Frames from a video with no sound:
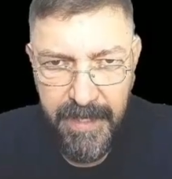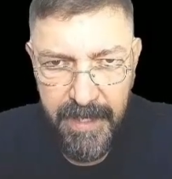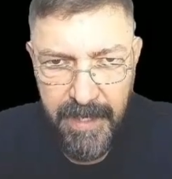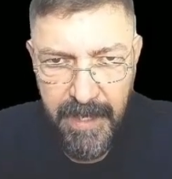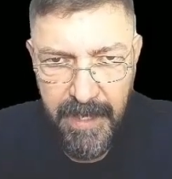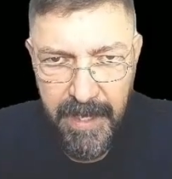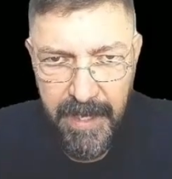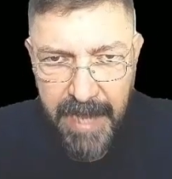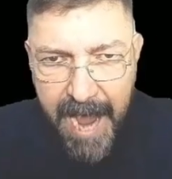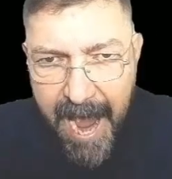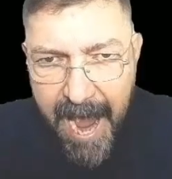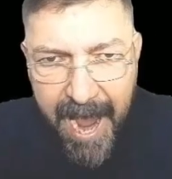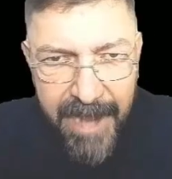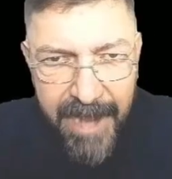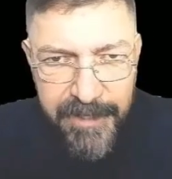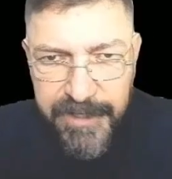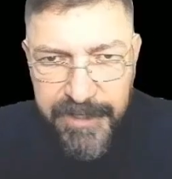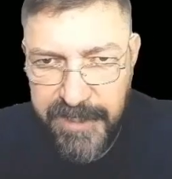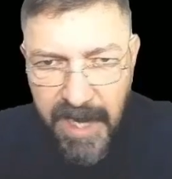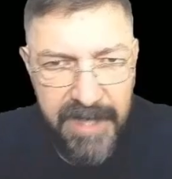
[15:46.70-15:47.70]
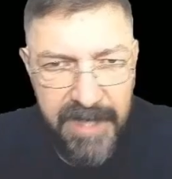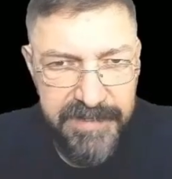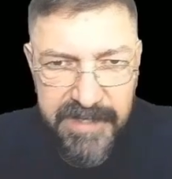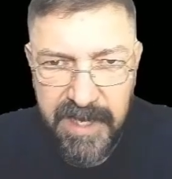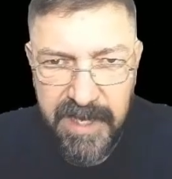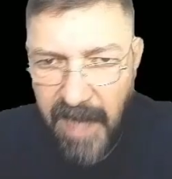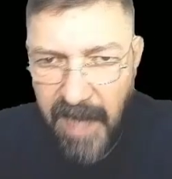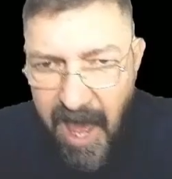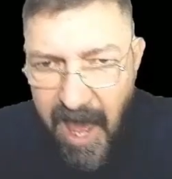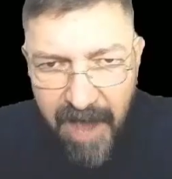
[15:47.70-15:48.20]
I just
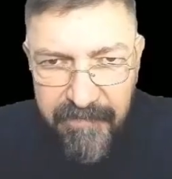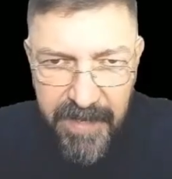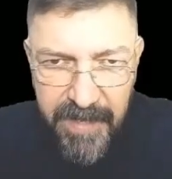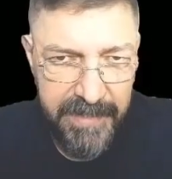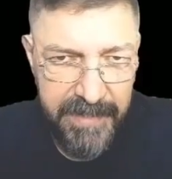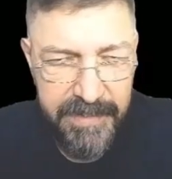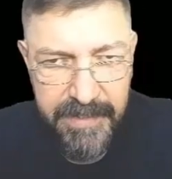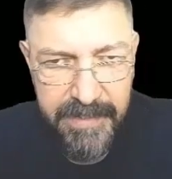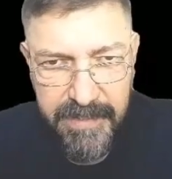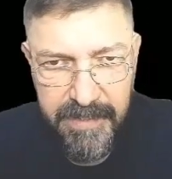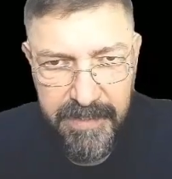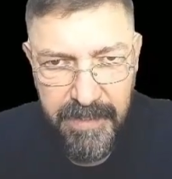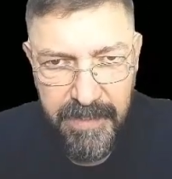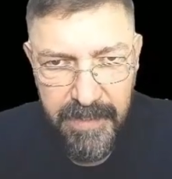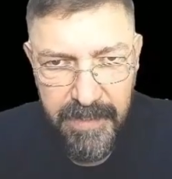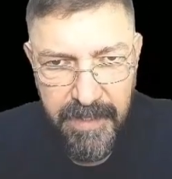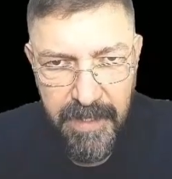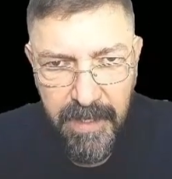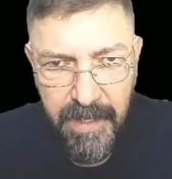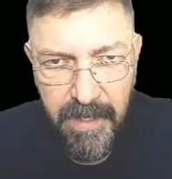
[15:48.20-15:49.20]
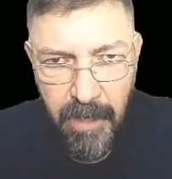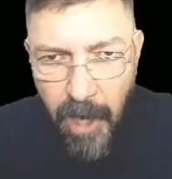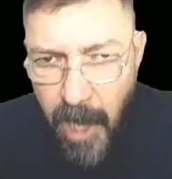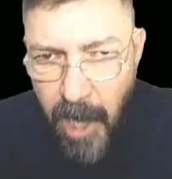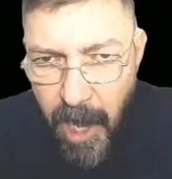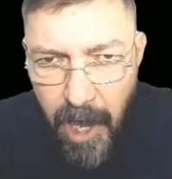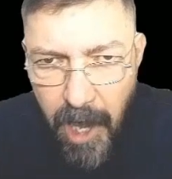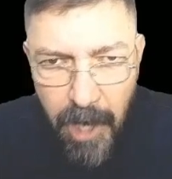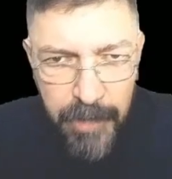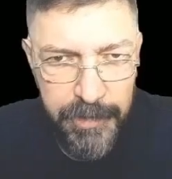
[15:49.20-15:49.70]
love it.
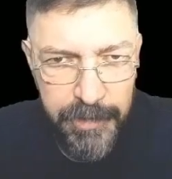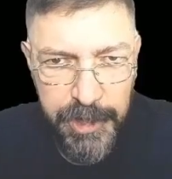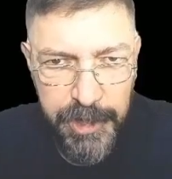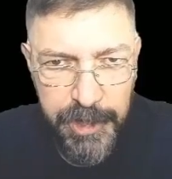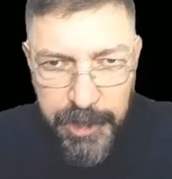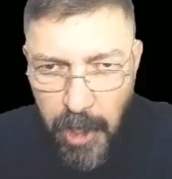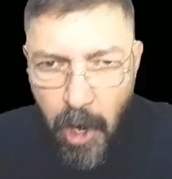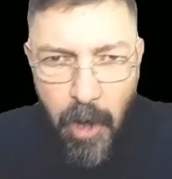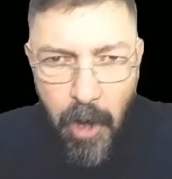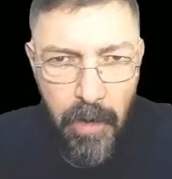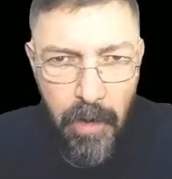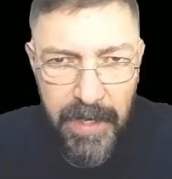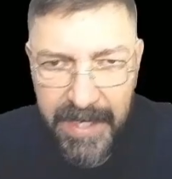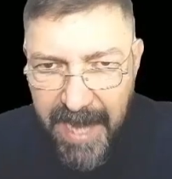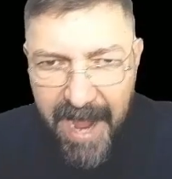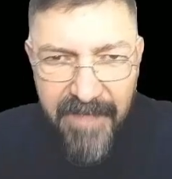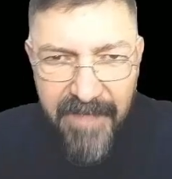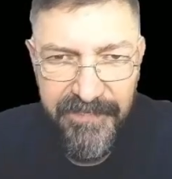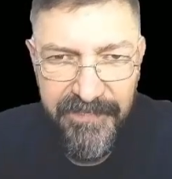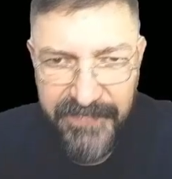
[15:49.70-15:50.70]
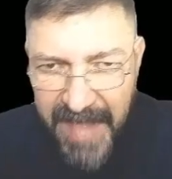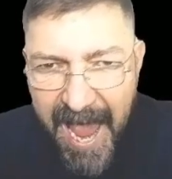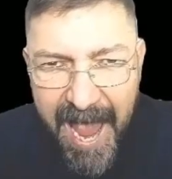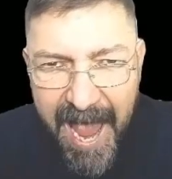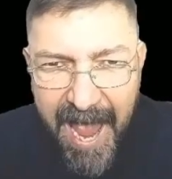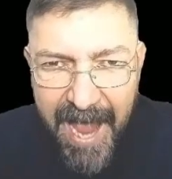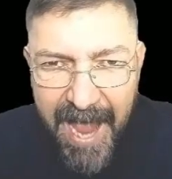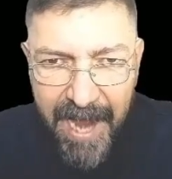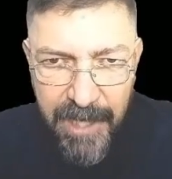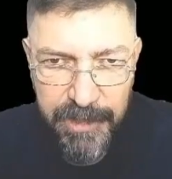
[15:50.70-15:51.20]
Ho, show,
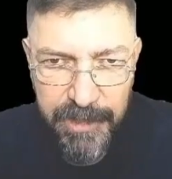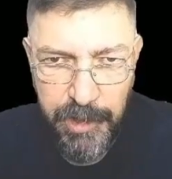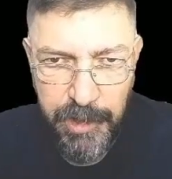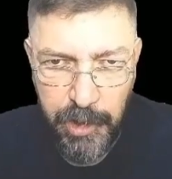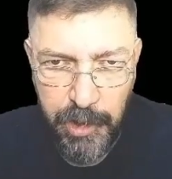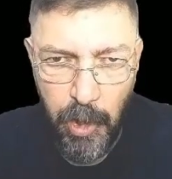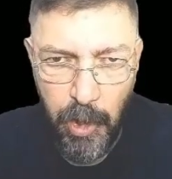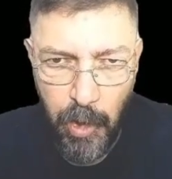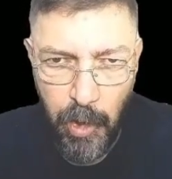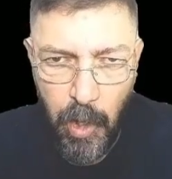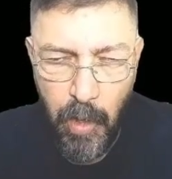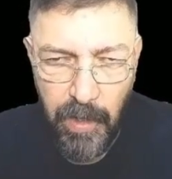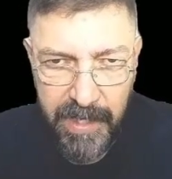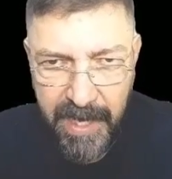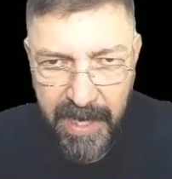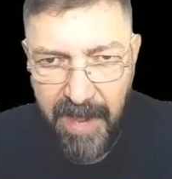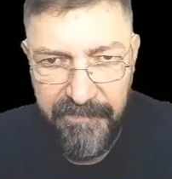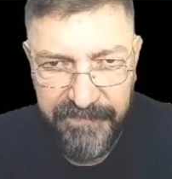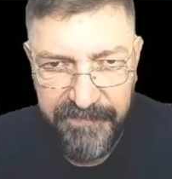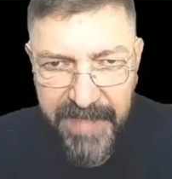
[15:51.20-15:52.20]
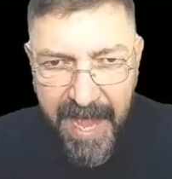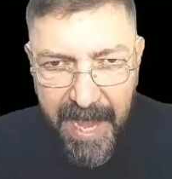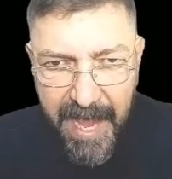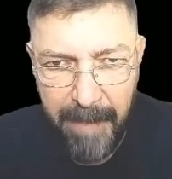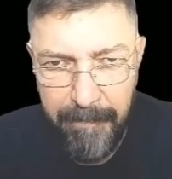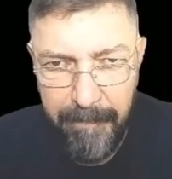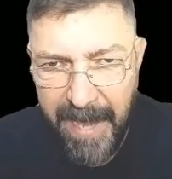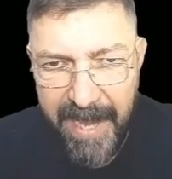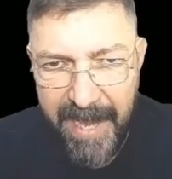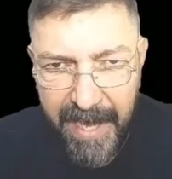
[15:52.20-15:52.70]
canta, choro, canta,
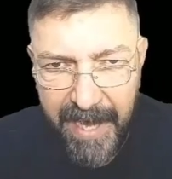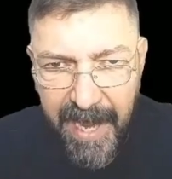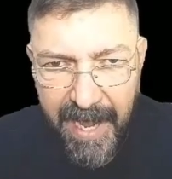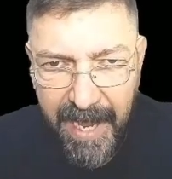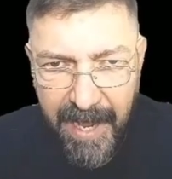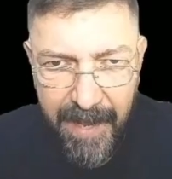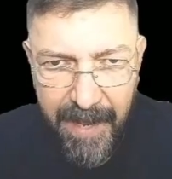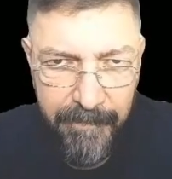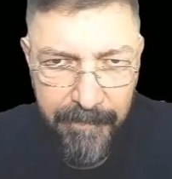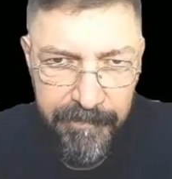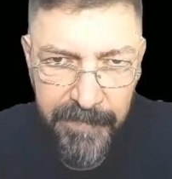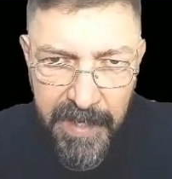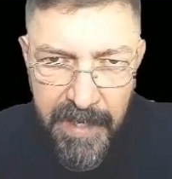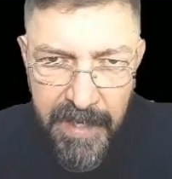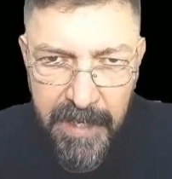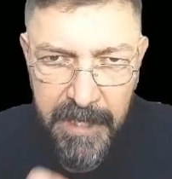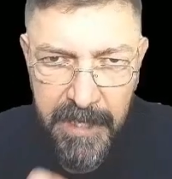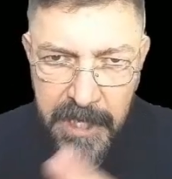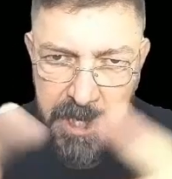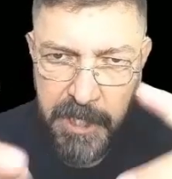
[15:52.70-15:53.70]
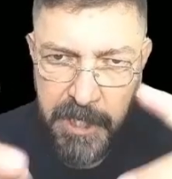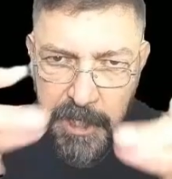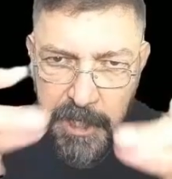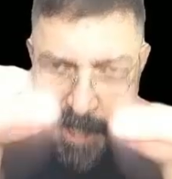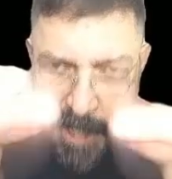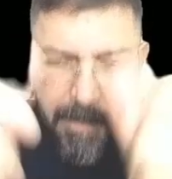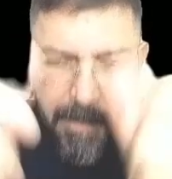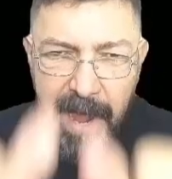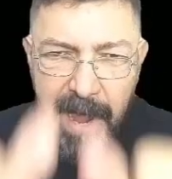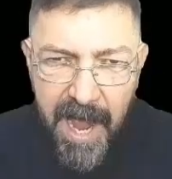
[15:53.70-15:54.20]
bara.
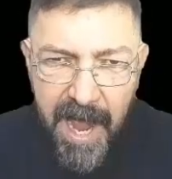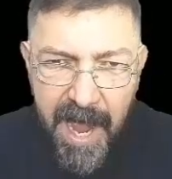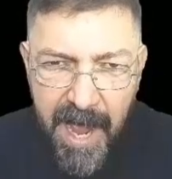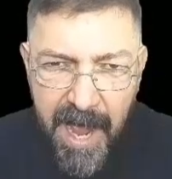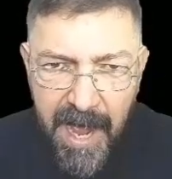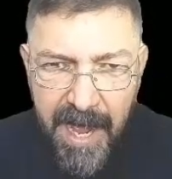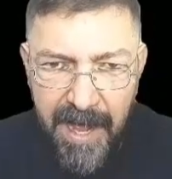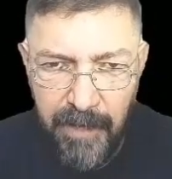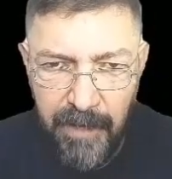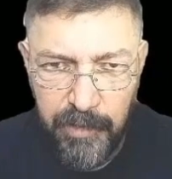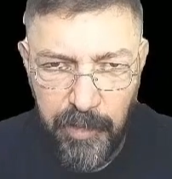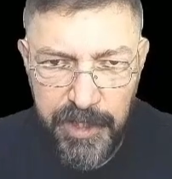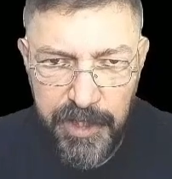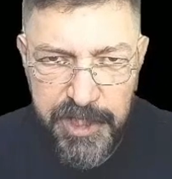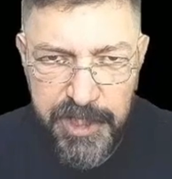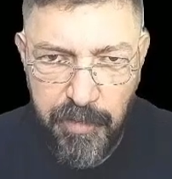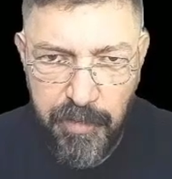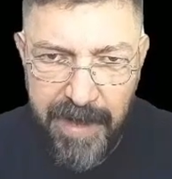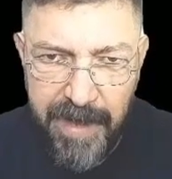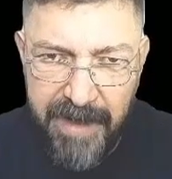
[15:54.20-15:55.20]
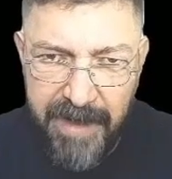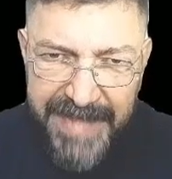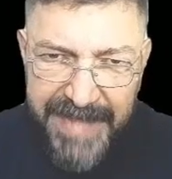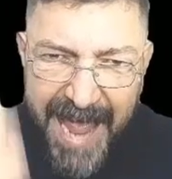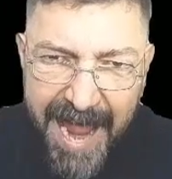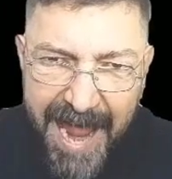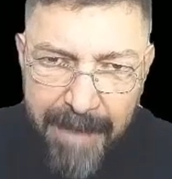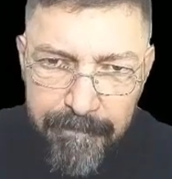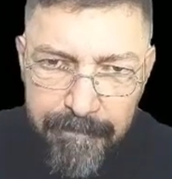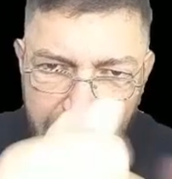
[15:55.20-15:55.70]
Come on, witchcraft.
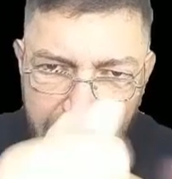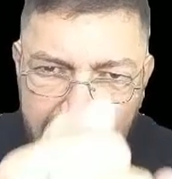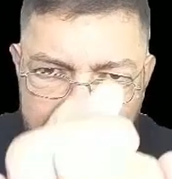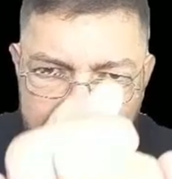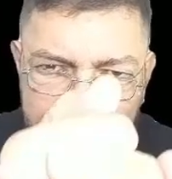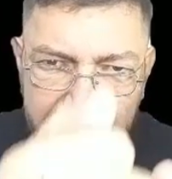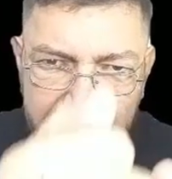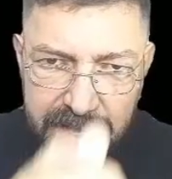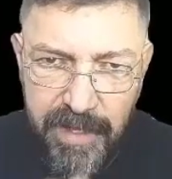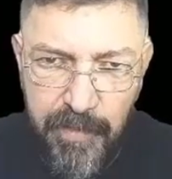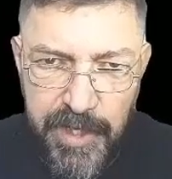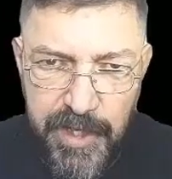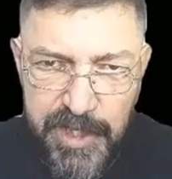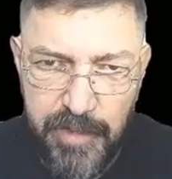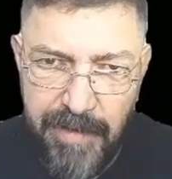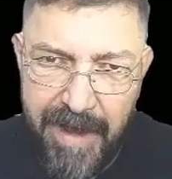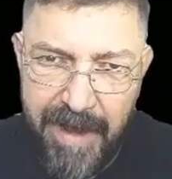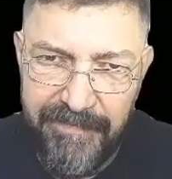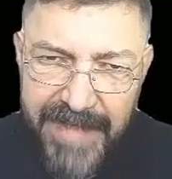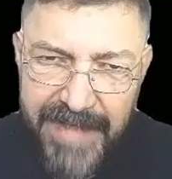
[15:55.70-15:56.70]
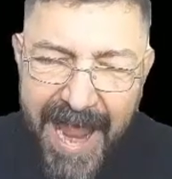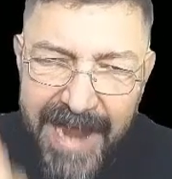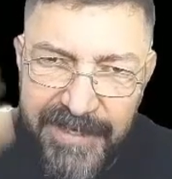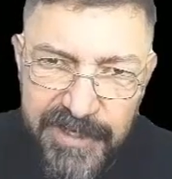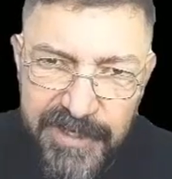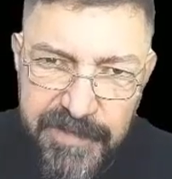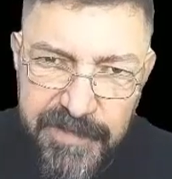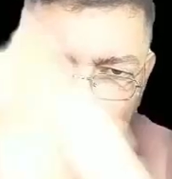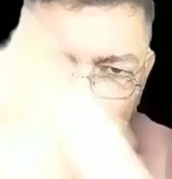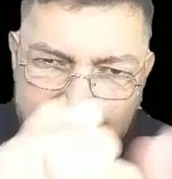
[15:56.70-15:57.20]
I break witchcraft. I
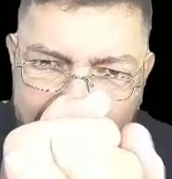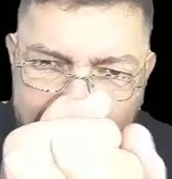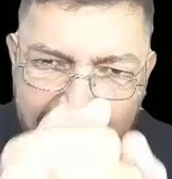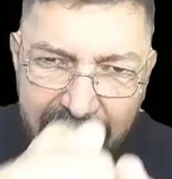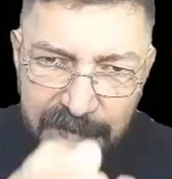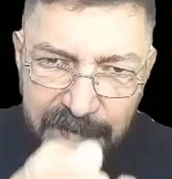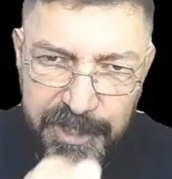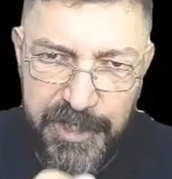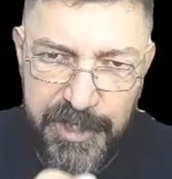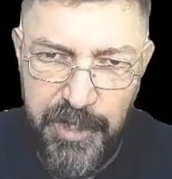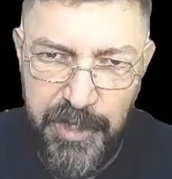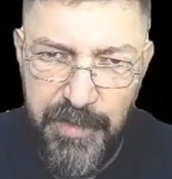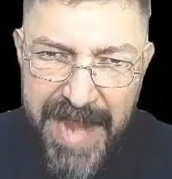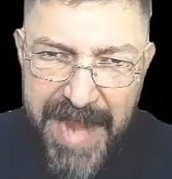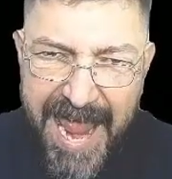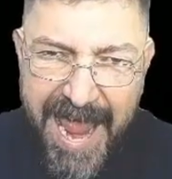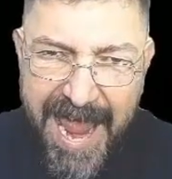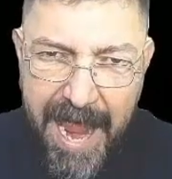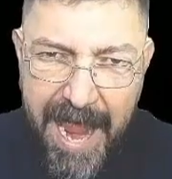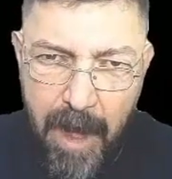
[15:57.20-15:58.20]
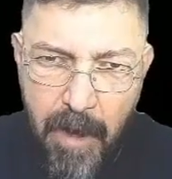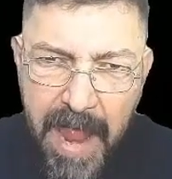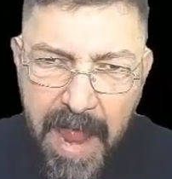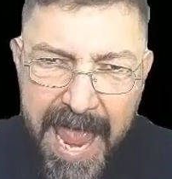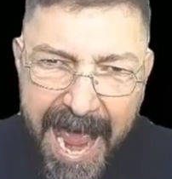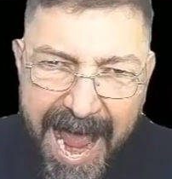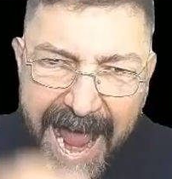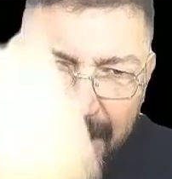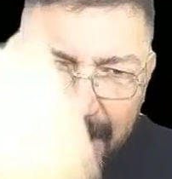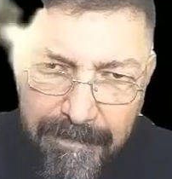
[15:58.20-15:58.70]
smash you now.
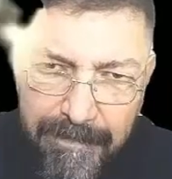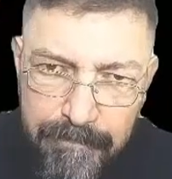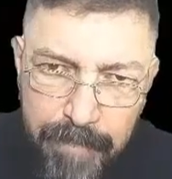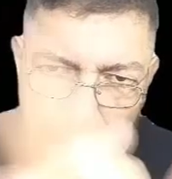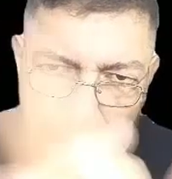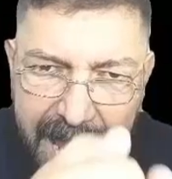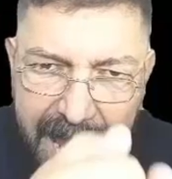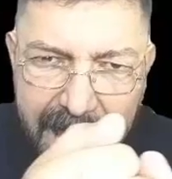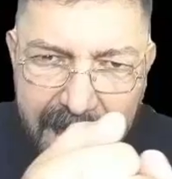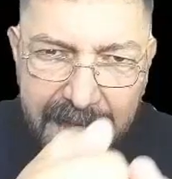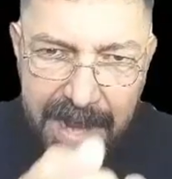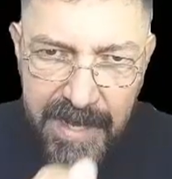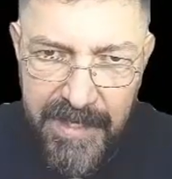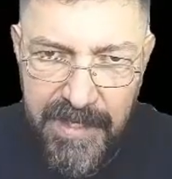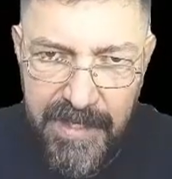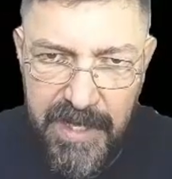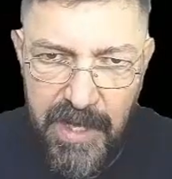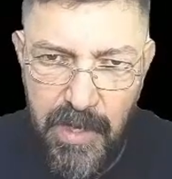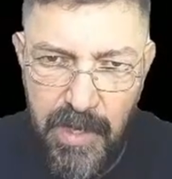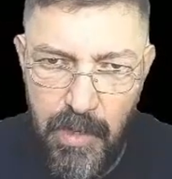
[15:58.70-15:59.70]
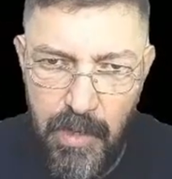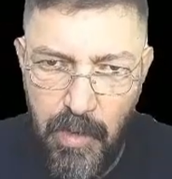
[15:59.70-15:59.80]
I break you.